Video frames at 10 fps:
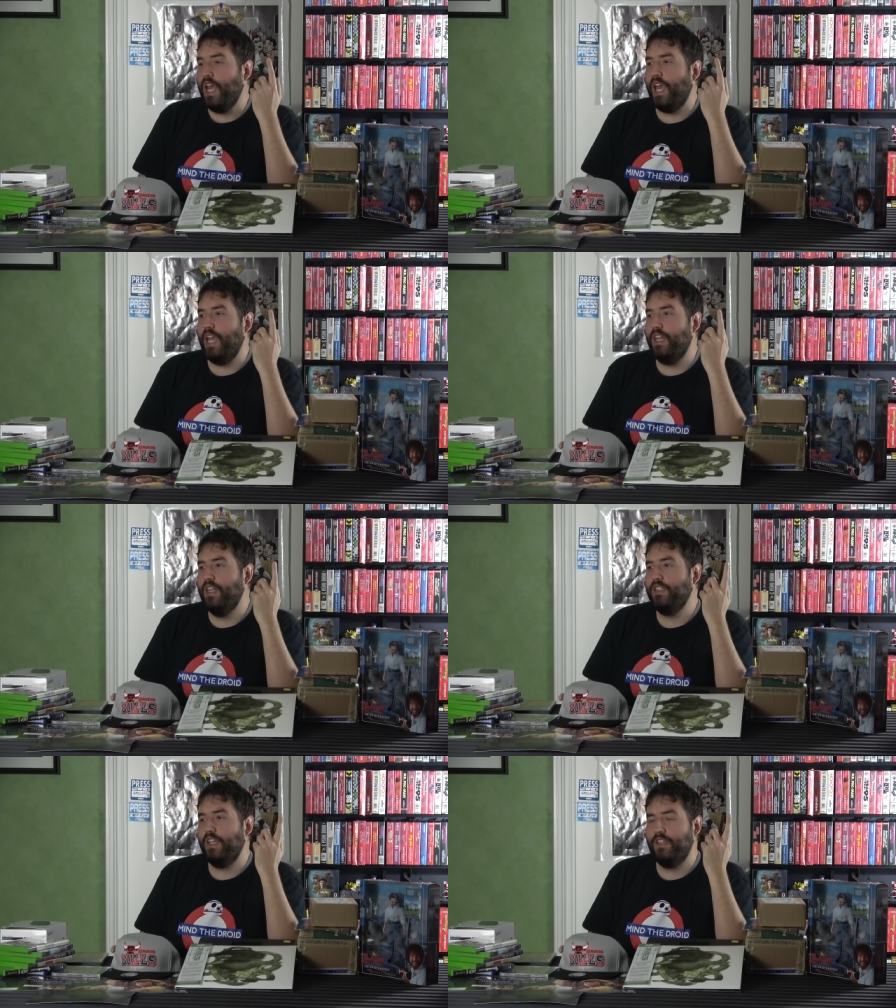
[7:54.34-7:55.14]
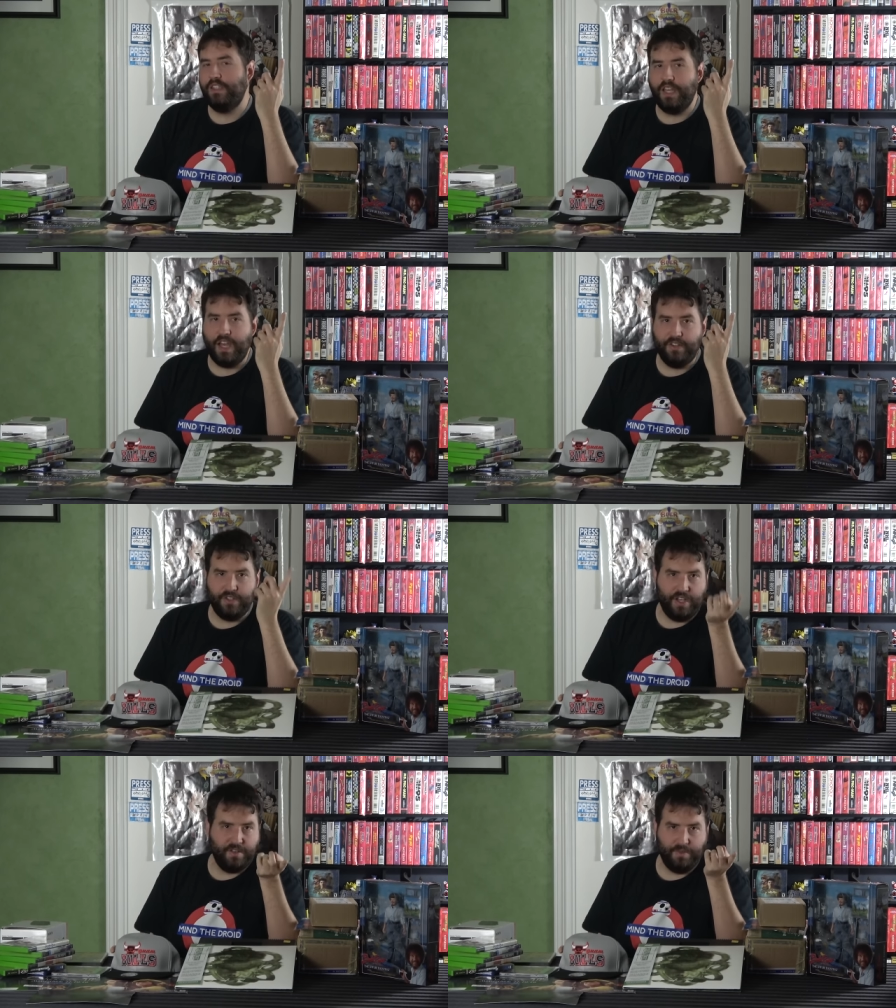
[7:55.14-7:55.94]
and in this case, they I
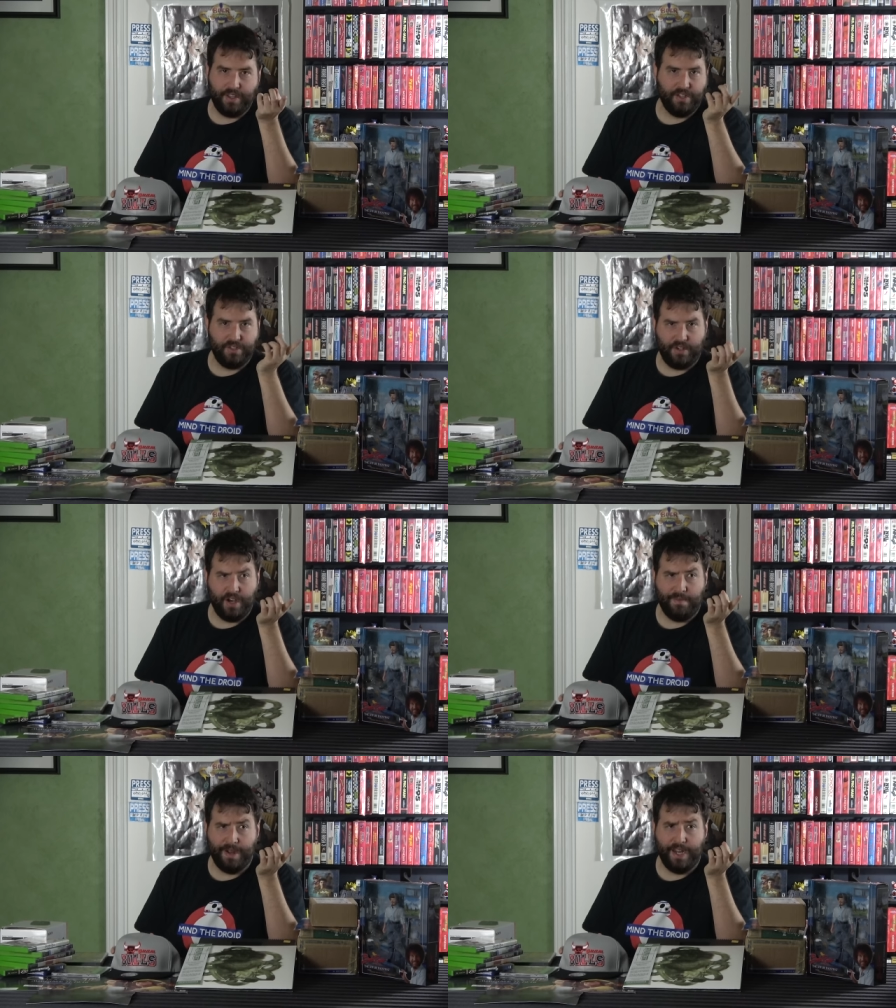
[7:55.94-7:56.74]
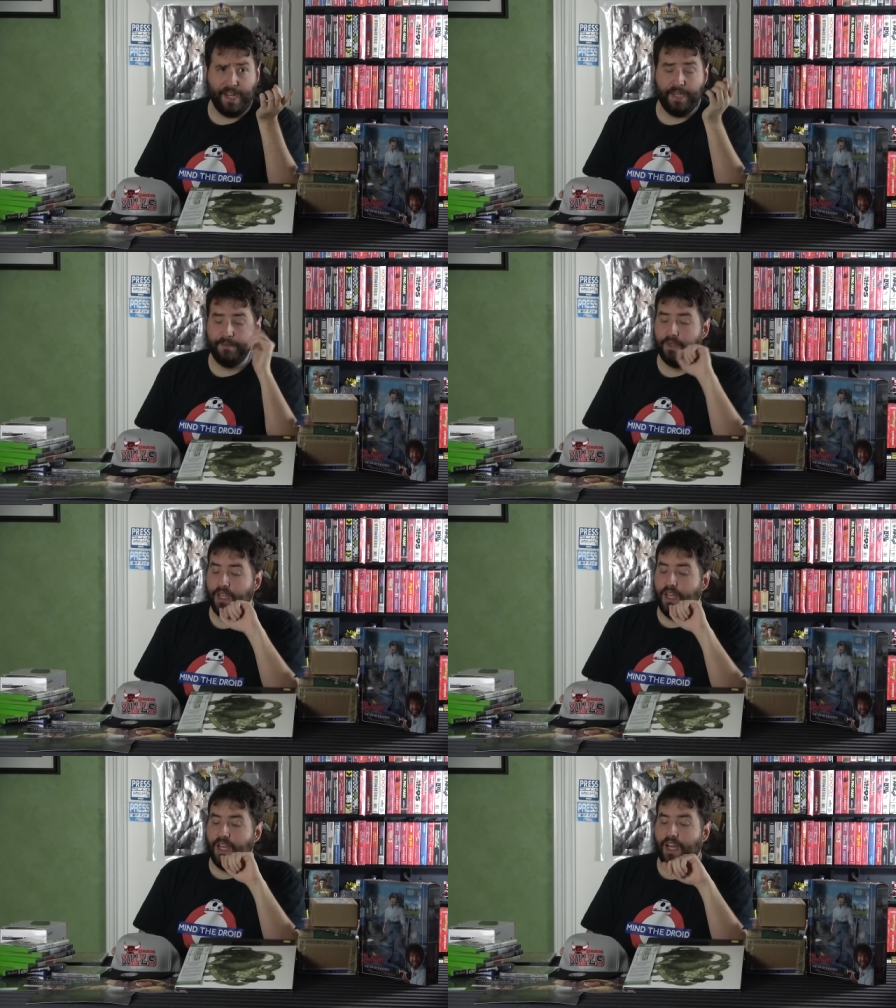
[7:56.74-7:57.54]
saw something that just caught my eye.
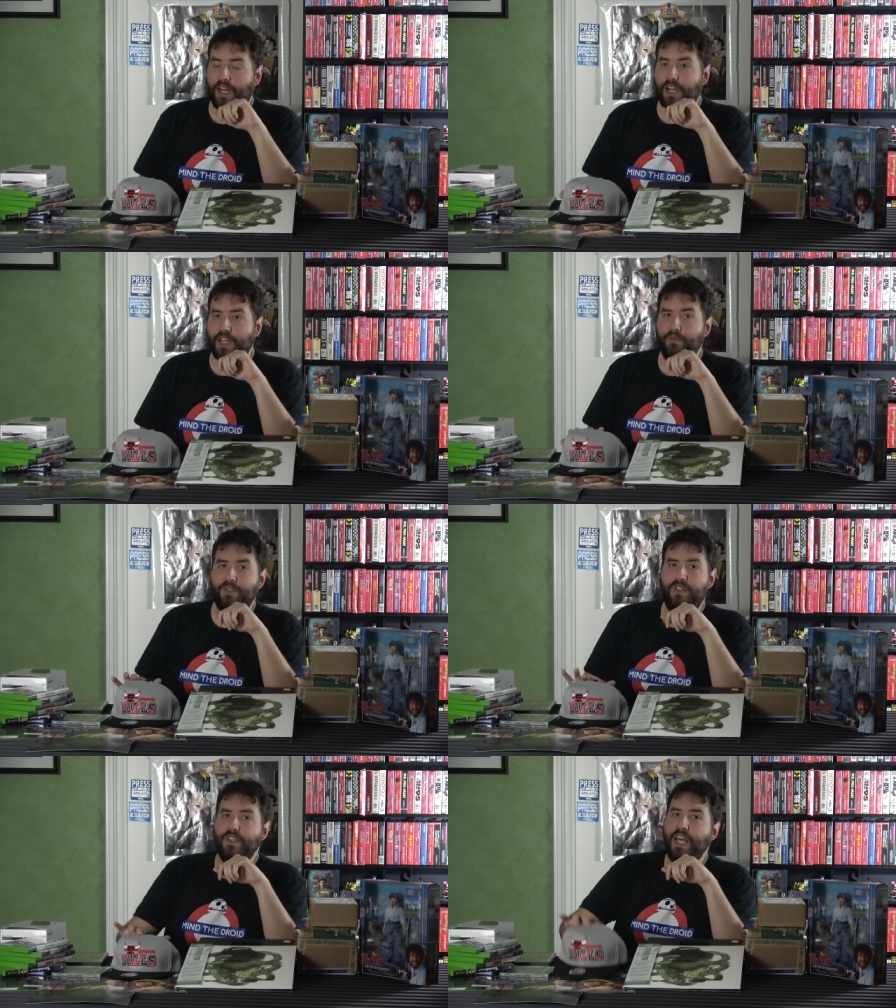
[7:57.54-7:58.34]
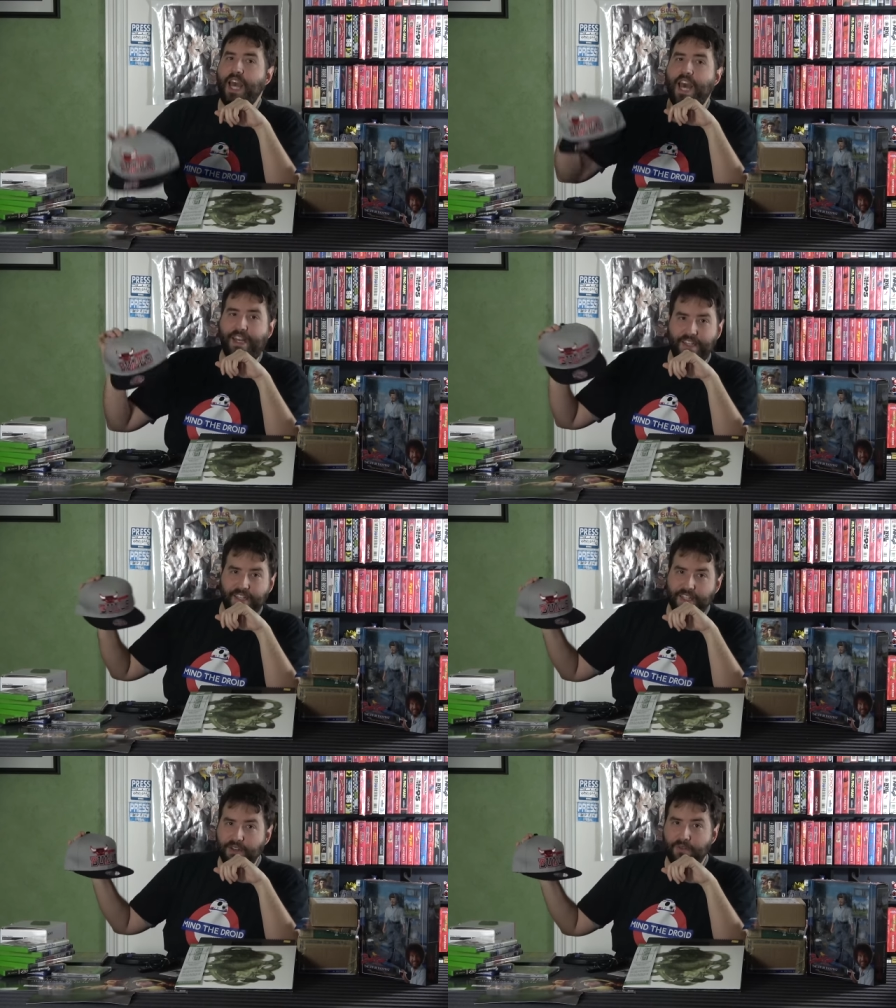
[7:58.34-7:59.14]
Uh, it was this hat,
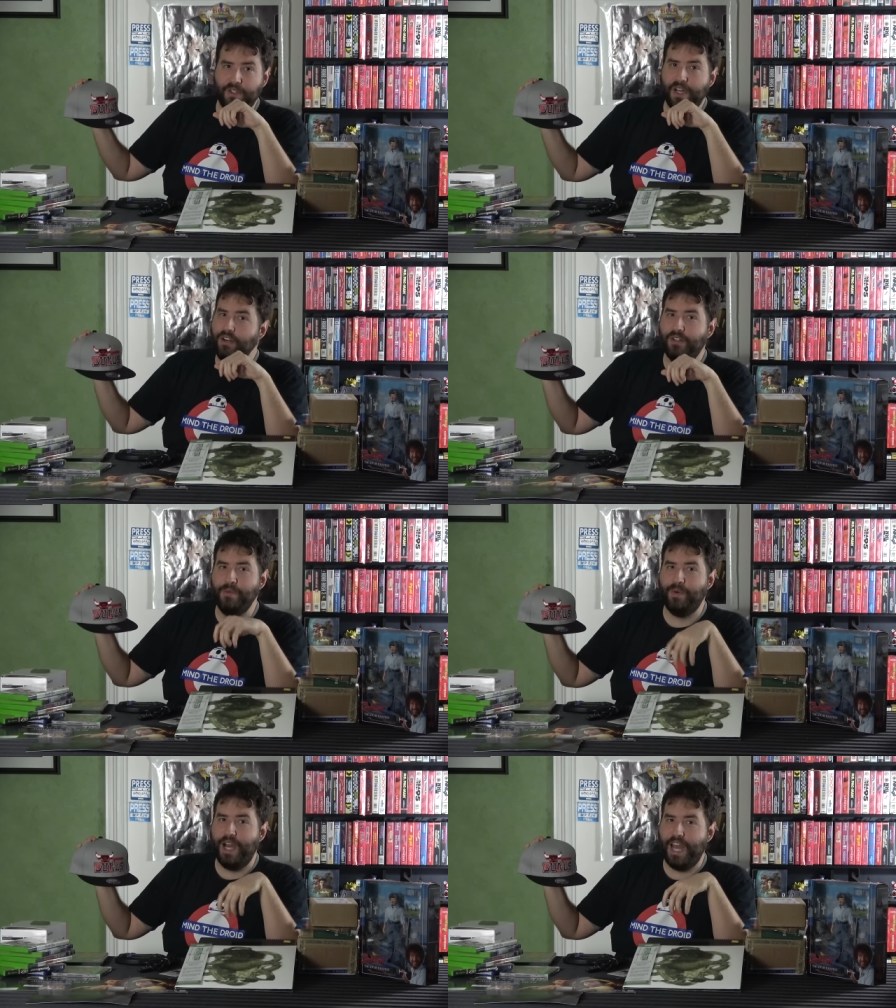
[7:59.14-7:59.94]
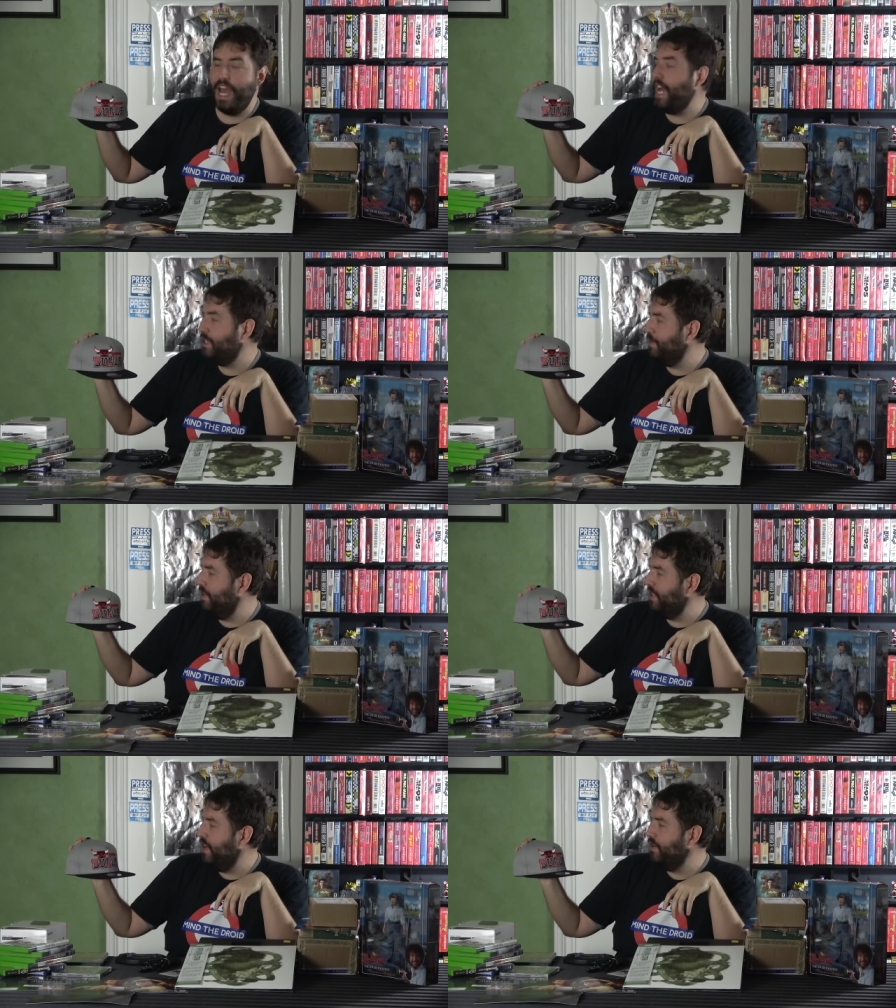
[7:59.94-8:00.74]
which I don't usually buy hats, but I
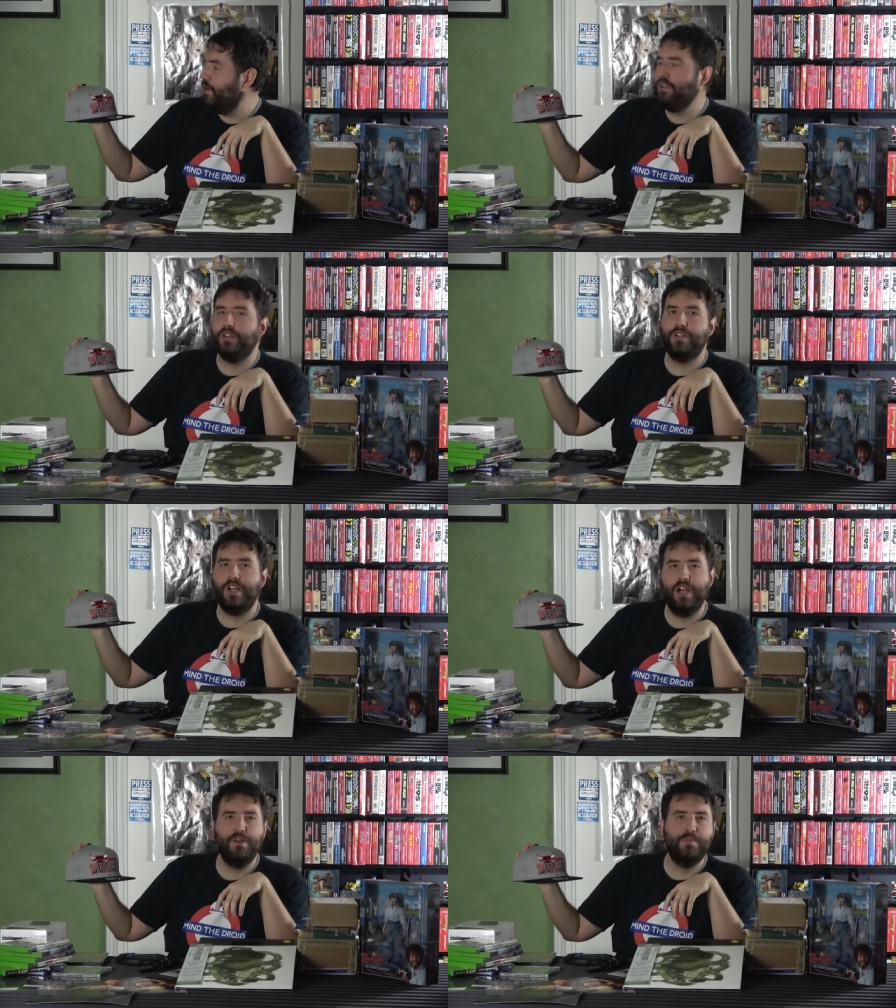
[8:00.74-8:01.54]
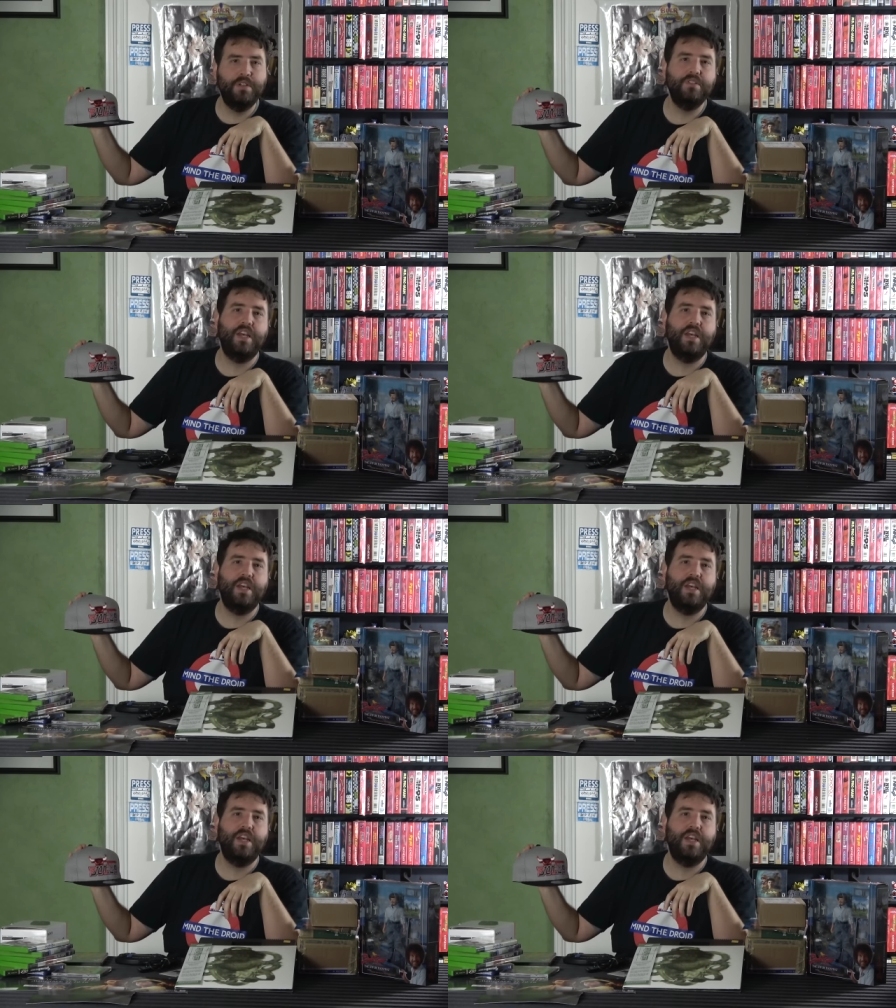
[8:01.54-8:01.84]
was like, oh cool, a Chicago Bulls